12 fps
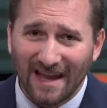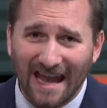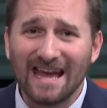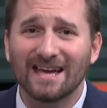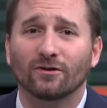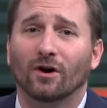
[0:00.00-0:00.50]

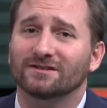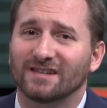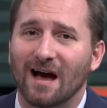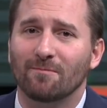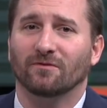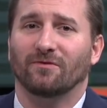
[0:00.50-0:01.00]
And on
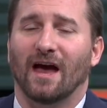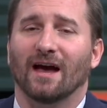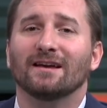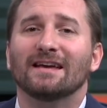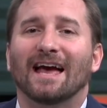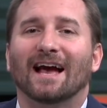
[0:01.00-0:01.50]
top of
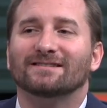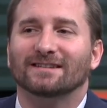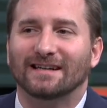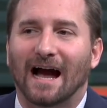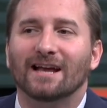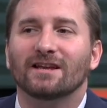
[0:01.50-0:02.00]
that, as a
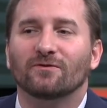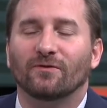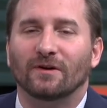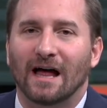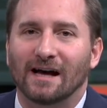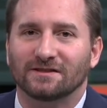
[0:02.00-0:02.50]
guiding
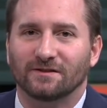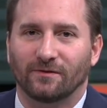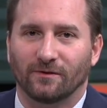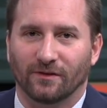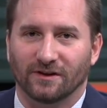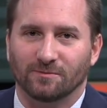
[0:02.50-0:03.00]

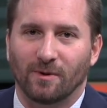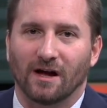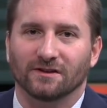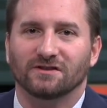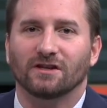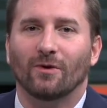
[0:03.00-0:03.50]
philosophy for this
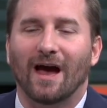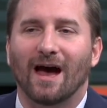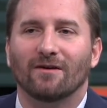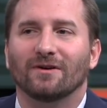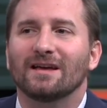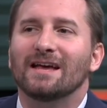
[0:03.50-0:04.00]
policy, you
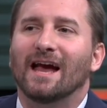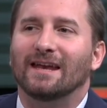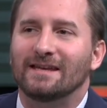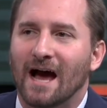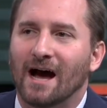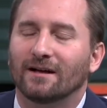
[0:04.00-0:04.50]
have
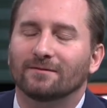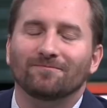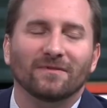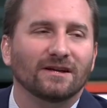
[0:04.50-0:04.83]
not